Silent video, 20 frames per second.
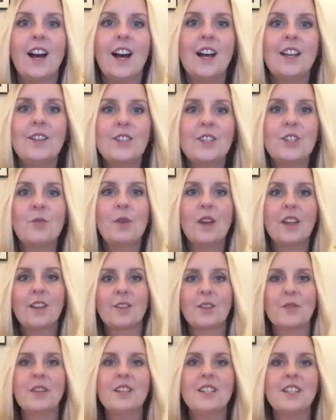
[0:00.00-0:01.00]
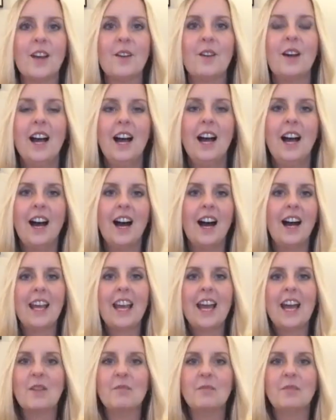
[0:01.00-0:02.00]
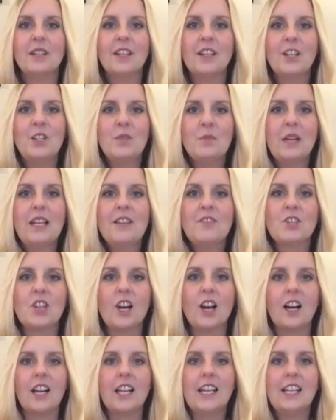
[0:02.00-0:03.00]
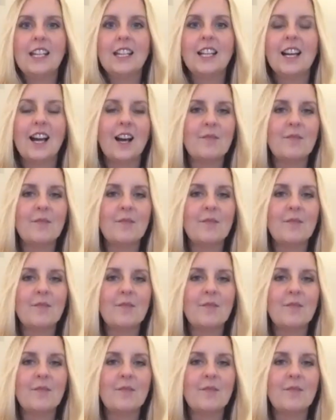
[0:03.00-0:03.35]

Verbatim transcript: Are you still working on the window? I am. Can you believe, Charlie?